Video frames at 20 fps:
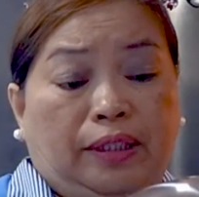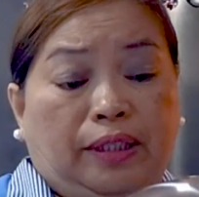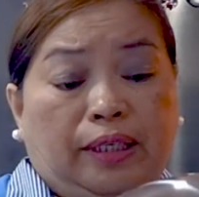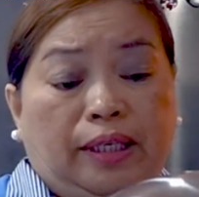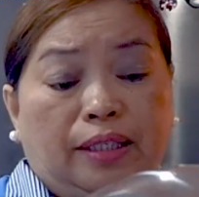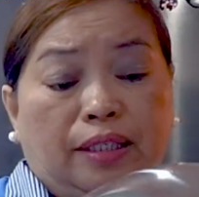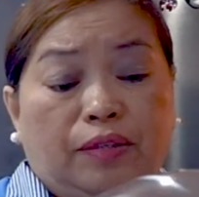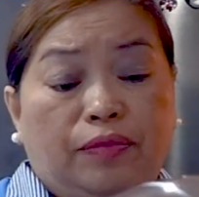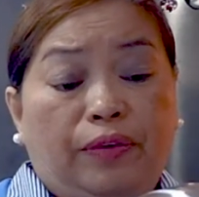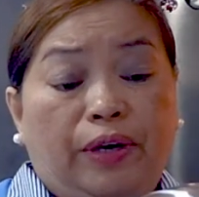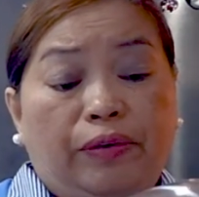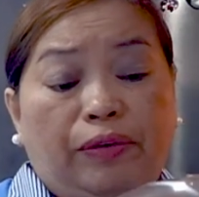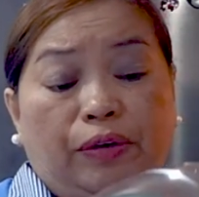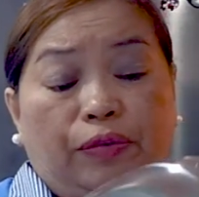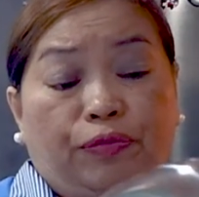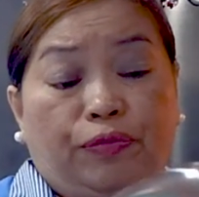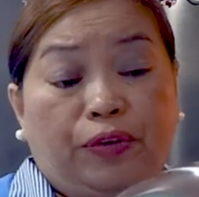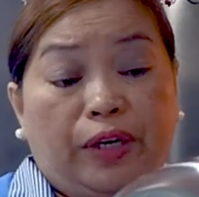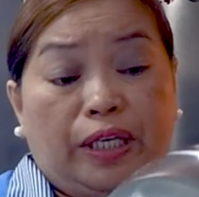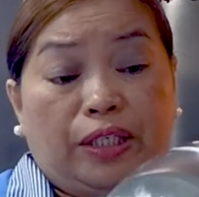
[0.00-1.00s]
It's very
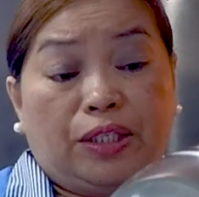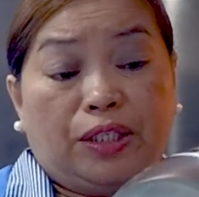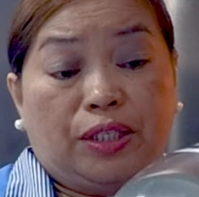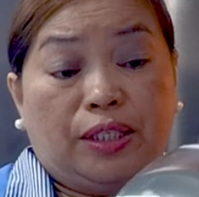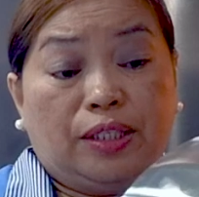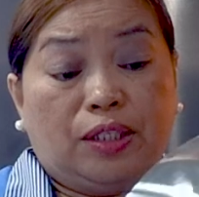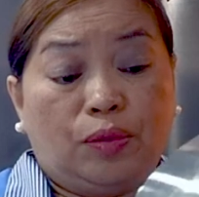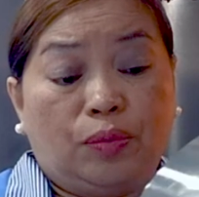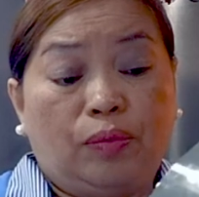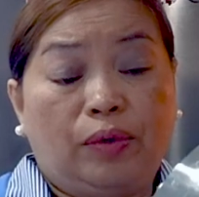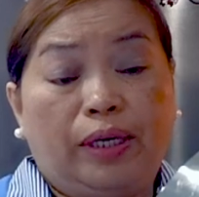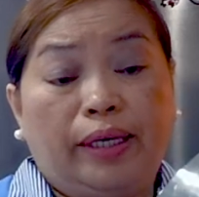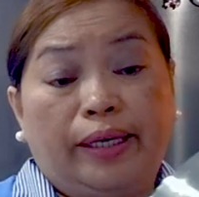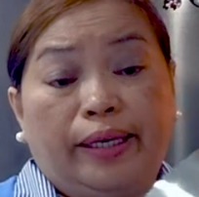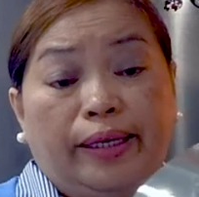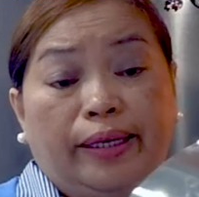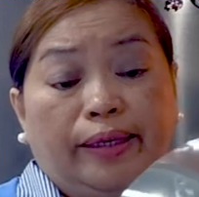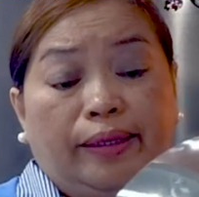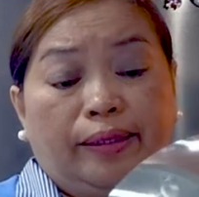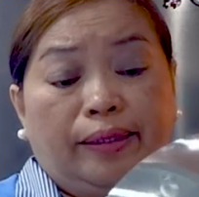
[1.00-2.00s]
fresh. That's
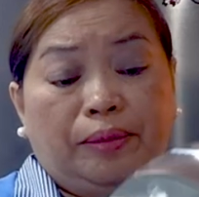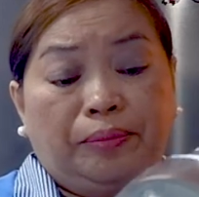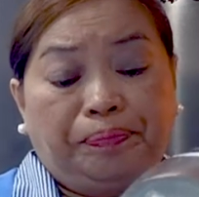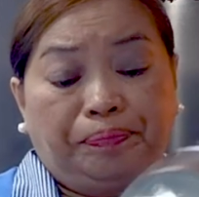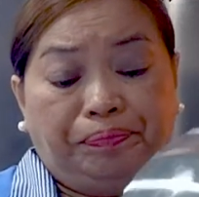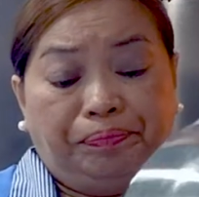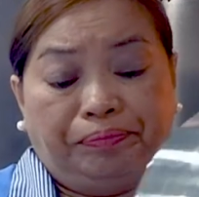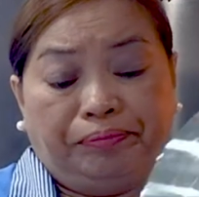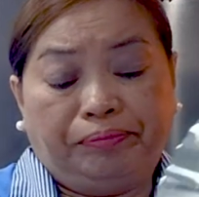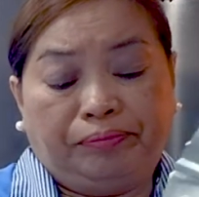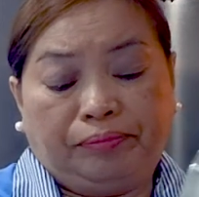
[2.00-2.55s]
why,